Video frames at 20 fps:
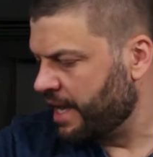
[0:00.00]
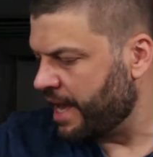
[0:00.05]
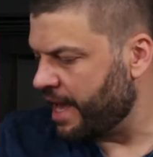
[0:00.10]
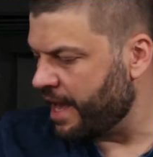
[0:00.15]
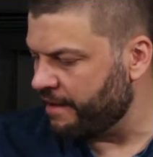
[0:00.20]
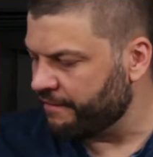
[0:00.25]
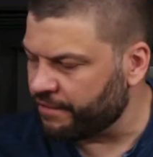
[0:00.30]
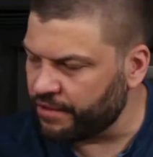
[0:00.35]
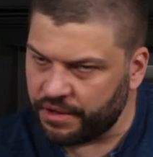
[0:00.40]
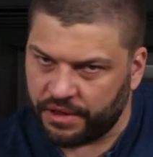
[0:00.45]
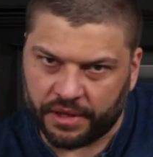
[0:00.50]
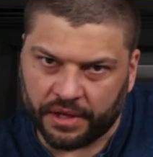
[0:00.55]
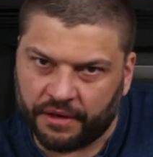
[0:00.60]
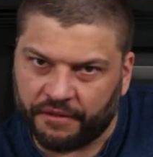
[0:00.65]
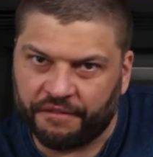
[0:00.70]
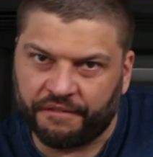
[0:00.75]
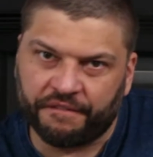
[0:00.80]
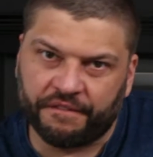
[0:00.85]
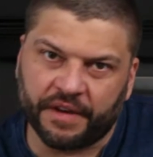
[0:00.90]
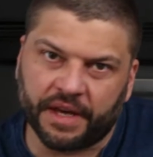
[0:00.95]
Everything
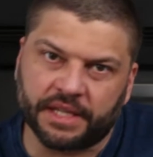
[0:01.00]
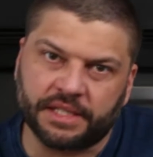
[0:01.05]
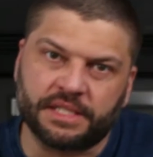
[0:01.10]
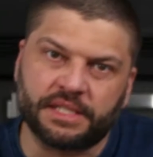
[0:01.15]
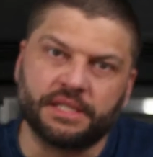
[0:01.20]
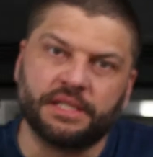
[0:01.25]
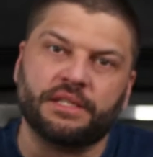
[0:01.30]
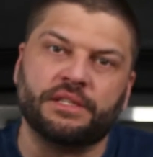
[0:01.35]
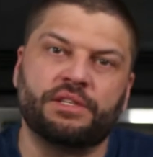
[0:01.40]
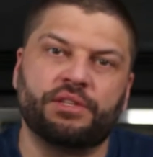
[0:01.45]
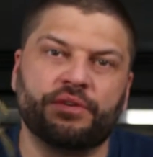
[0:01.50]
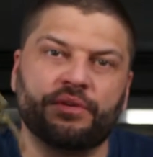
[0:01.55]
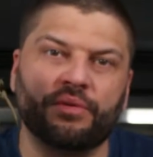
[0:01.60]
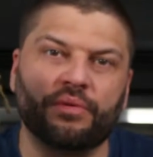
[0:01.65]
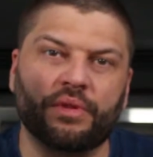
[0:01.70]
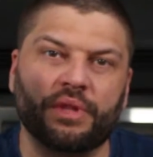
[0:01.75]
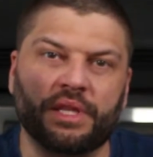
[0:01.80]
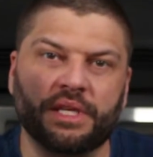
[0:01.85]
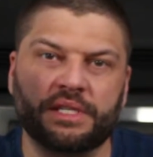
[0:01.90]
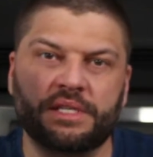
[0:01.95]
fit into
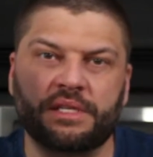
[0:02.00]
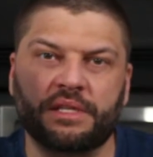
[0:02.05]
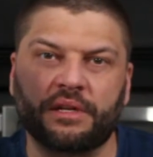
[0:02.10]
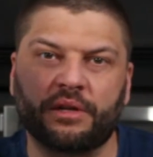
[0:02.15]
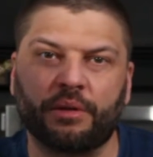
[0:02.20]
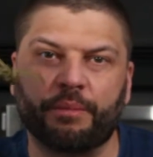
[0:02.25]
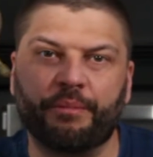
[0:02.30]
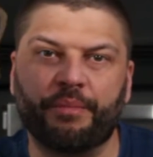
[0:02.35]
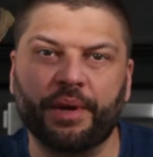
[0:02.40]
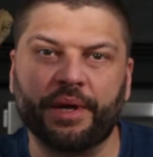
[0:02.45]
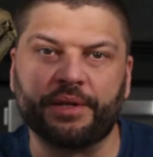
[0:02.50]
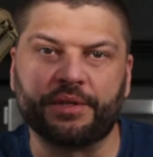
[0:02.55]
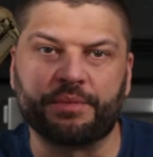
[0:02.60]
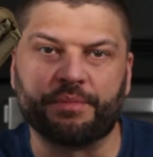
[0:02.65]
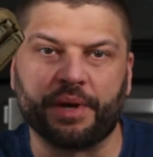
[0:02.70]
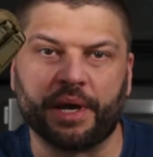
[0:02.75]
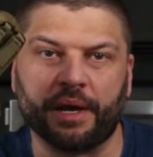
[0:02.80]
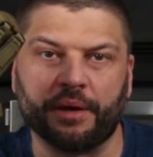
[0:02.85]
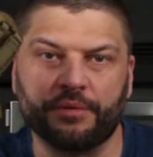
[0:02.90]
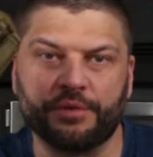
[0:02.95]
this little belt
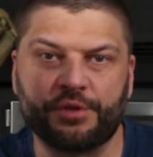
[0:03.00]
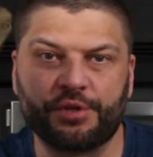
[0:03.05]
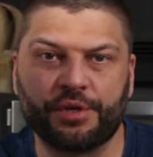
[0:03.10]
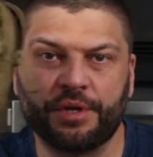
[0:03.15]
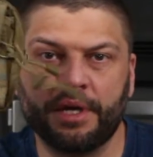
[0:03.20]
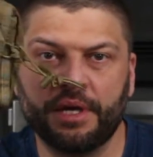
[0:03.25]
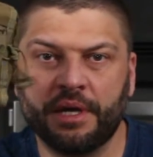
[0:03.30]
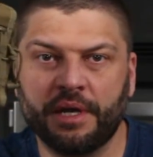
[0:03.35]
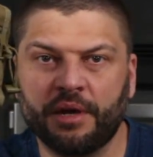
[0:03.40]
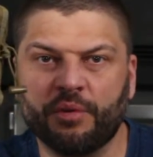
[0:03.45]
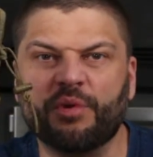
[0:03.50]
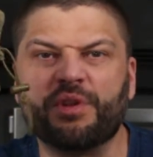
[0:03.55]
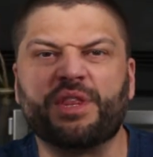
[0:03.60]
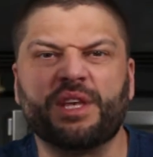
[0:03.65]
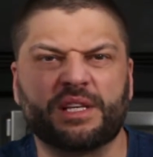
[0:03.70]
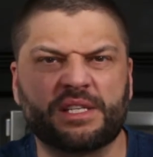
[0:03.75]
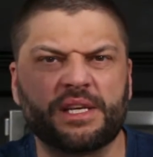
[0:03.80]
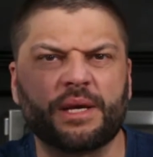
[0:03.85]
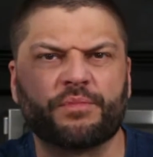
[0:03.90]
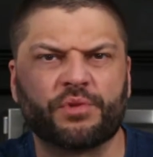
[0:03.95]
pouch, with the
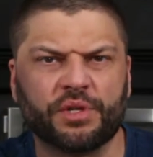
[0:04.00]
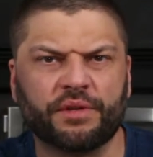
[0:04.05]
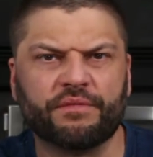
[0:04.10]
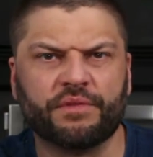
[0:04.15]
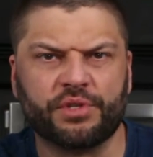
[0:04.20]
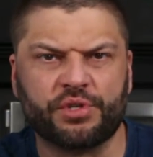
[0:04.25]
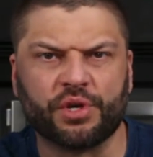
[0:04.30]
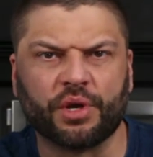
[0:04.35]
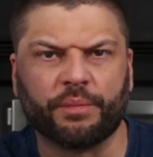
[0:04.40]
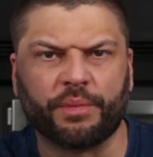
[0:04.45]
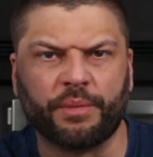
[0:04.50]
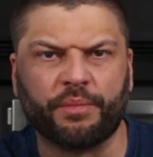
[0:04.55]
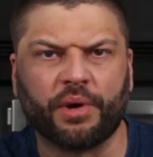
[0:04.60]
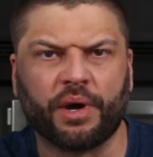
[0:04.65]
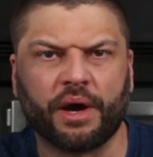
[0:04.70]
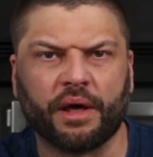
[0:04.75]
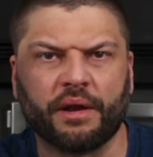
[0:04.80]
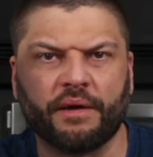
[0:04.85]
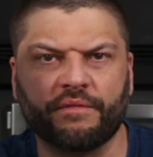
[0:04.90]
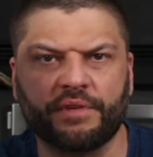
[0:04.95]
exception of the Joby
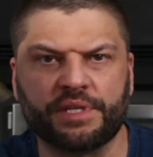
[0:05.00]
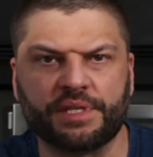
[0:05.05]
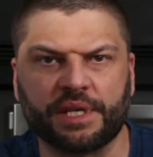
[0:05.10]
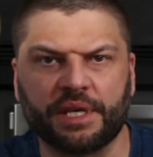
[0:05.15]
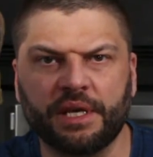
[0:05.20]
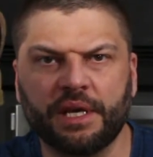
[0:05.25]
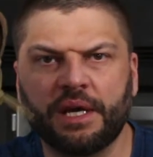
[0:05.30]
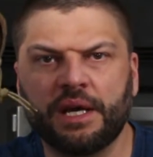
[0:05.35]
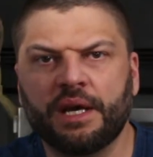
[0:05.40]
pod, obviously.